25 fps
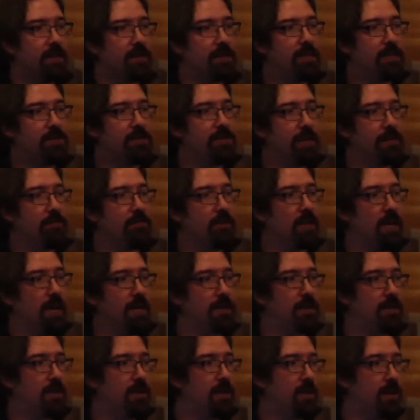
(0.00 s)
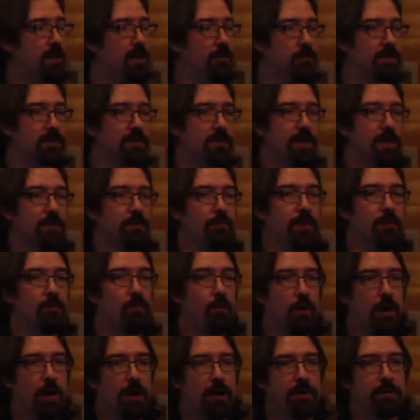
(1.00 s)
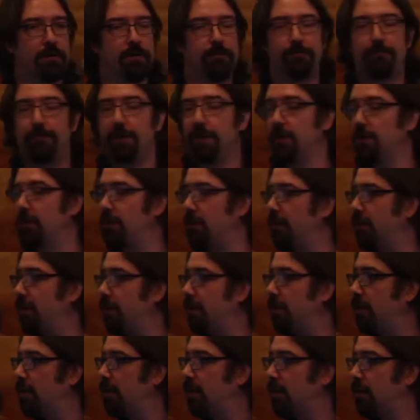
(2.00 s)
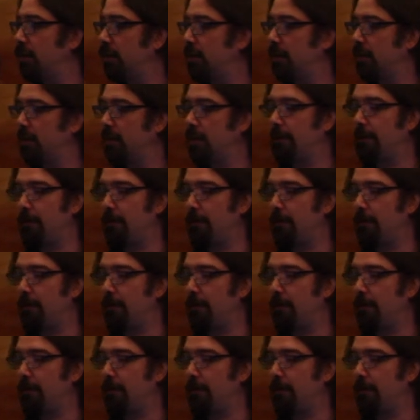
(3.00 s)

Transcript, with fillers: The general idea was that we wanted to build uh,